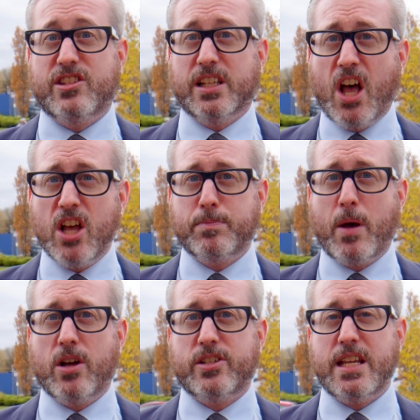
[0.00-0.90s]
the last
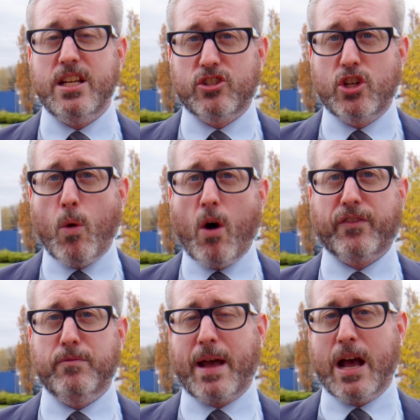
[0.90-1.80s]
party too
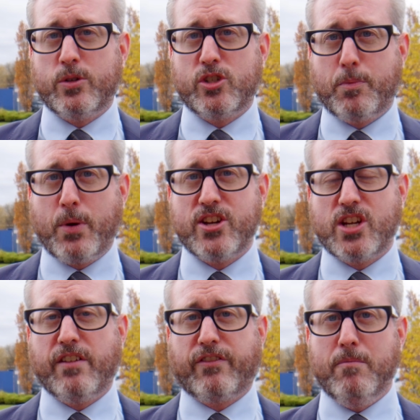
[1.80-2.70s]
often bowed to
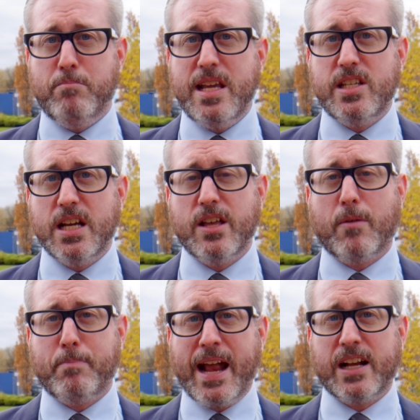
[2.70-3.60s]
pressure from media, the
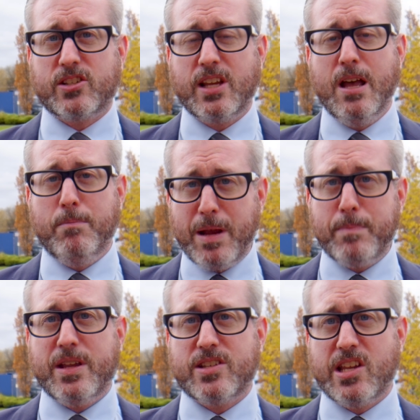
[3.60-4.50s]
banks, big
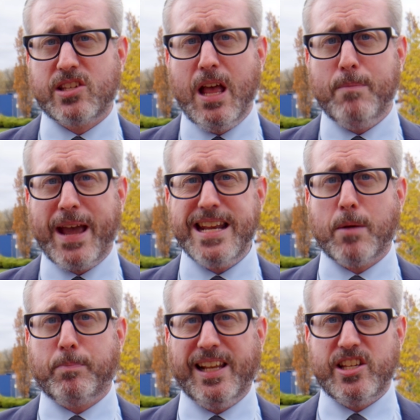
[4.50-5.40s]
business,
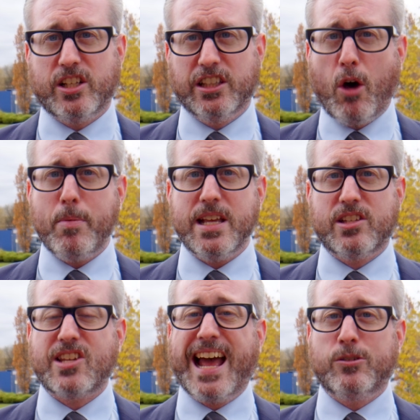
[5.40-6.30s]
paid-up political
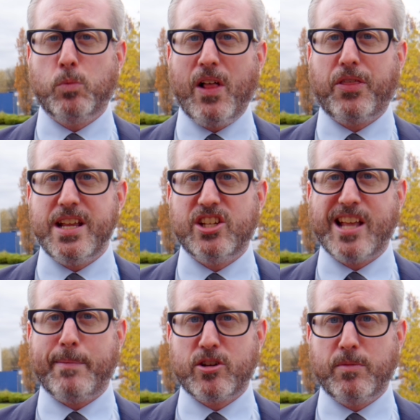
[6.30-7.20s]
lobbyists and wealthy
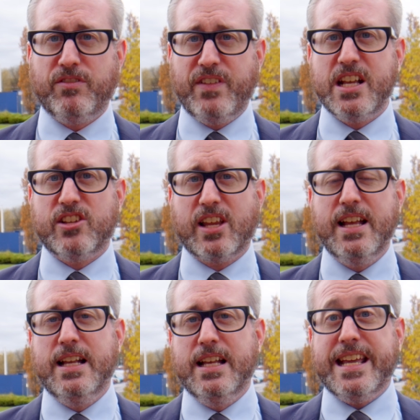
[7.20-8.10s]
establishment figures.
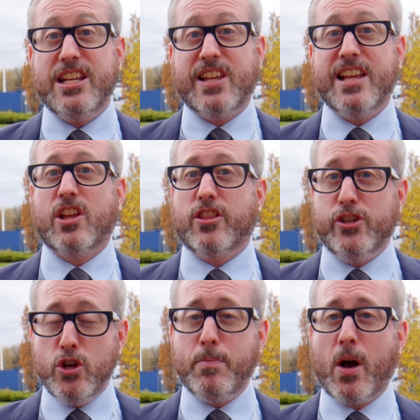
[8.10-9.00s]
He says the
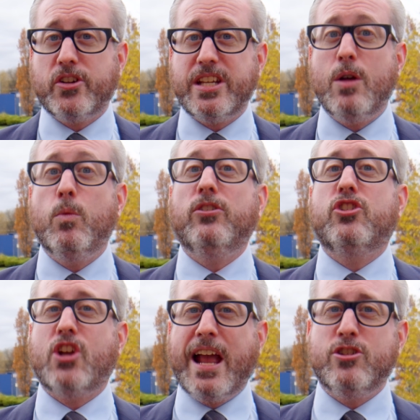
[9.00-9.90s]
new party will
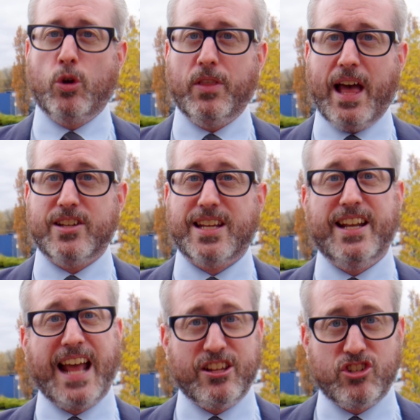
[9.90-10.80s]
change all that
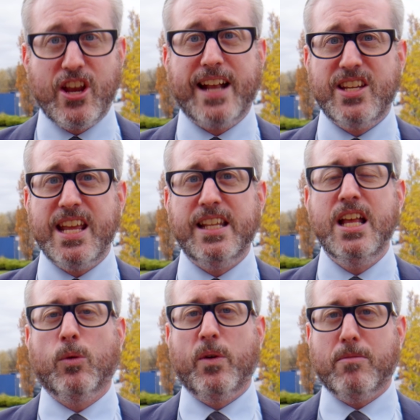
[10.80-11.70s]
and has checked in
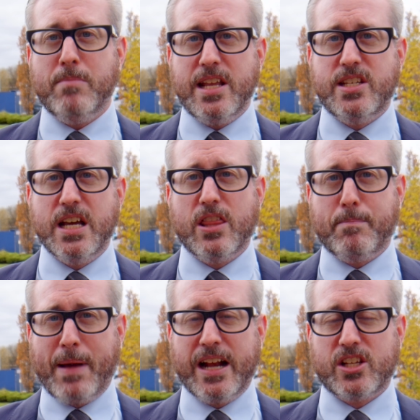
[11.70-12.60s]
with the media, the
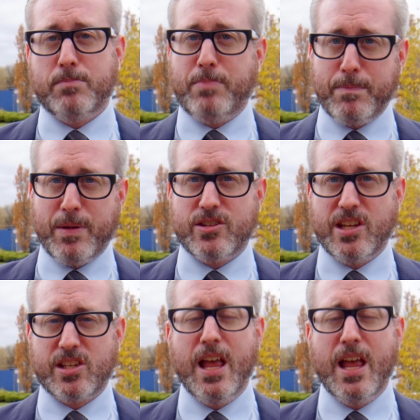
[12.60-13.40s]
banks, big business,